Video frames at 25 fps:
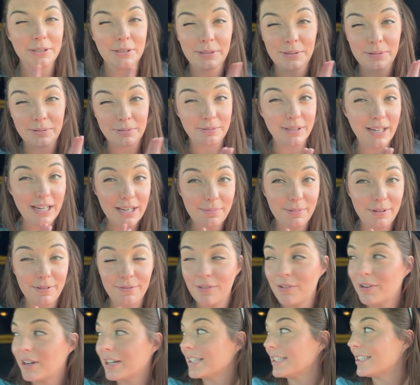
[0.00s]

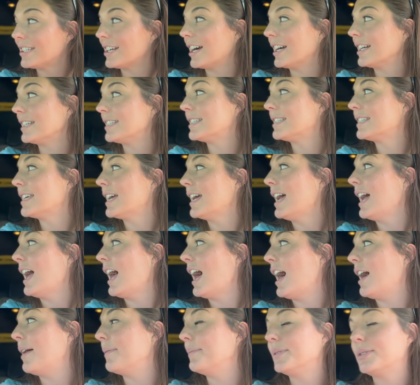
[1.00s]
before it starts.
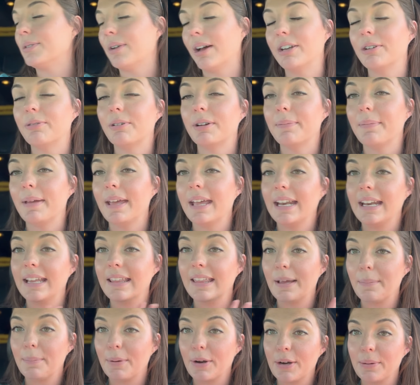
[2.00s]
So I don't want to make
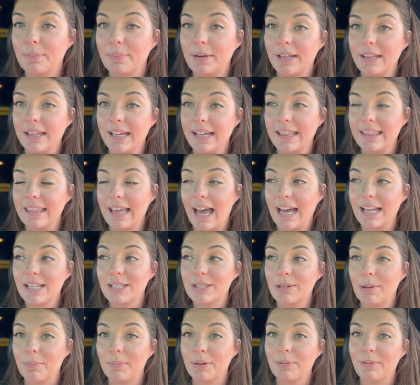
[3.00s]
anything permanent like that.
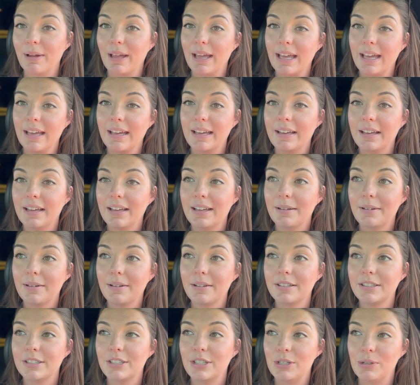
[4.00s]
So I'm going to wait
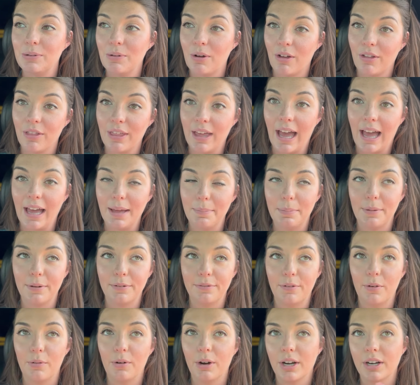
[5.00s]
to do all that
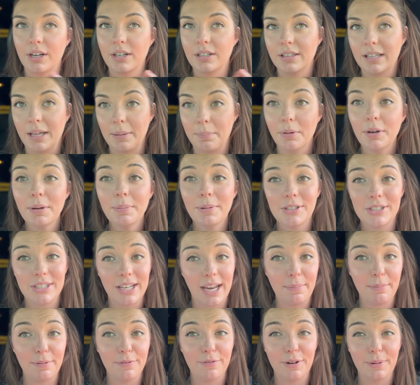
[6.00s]
before, like pretty much the
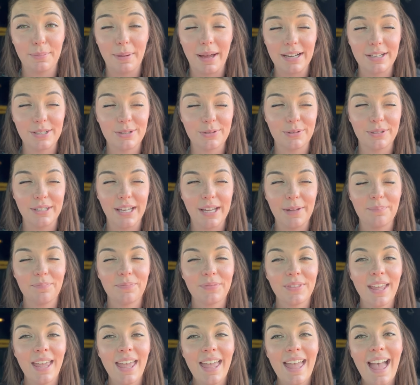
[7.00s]
night before back to school night.
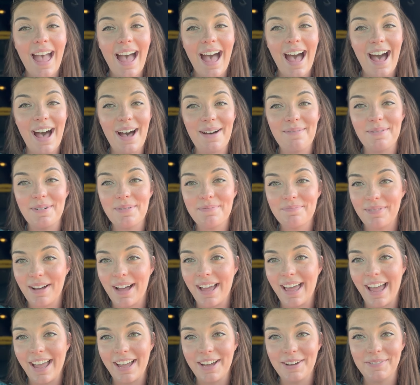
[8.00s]

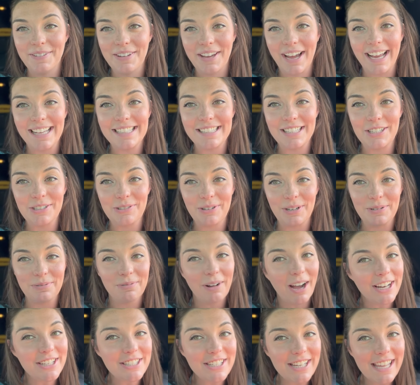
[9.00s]
But I hope you guys enjoyed
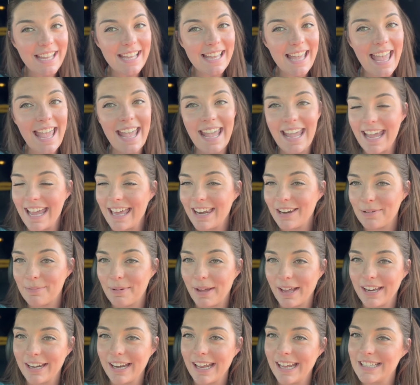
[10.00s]
watching and hope
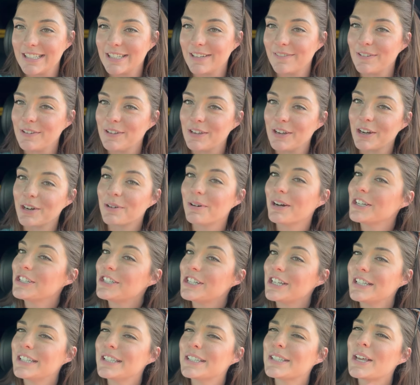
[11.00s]
I could answer a few of your
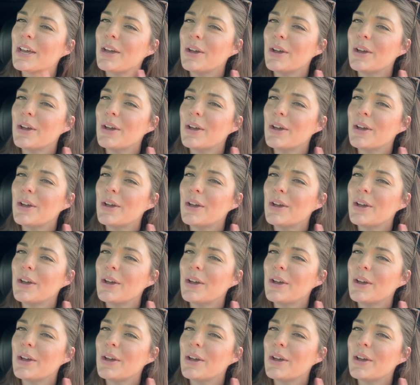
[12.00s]
questions.